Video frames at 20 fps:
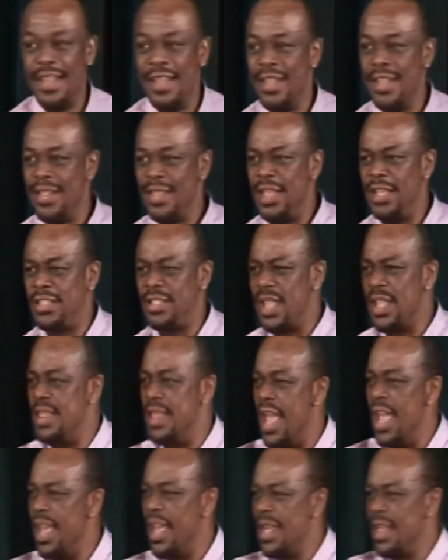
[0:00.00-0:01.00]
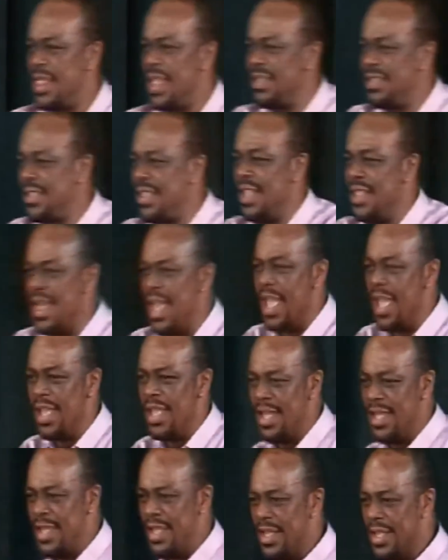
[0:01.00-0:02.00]
That's the there. That's the there.
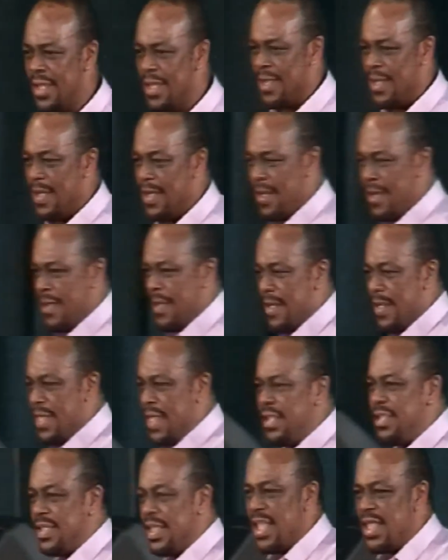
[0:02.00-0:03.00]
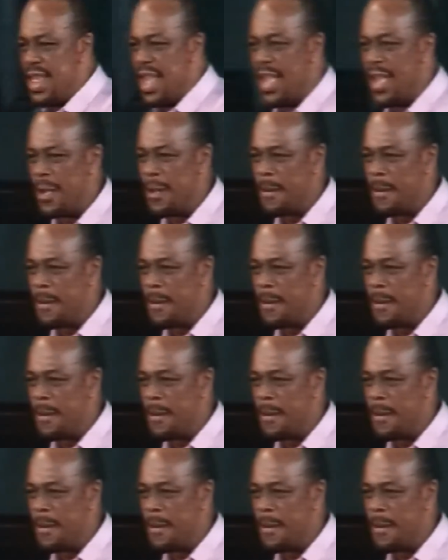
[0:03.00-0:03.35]
That's the there.